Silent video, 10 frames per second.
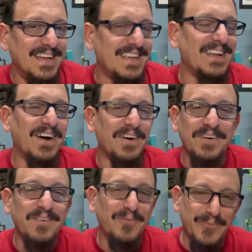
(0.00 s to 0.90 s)

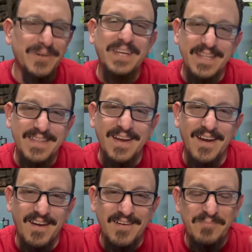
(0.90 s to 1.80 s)
we'll get
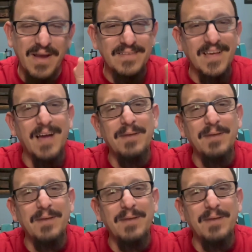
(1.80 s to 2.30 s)
there, and by the time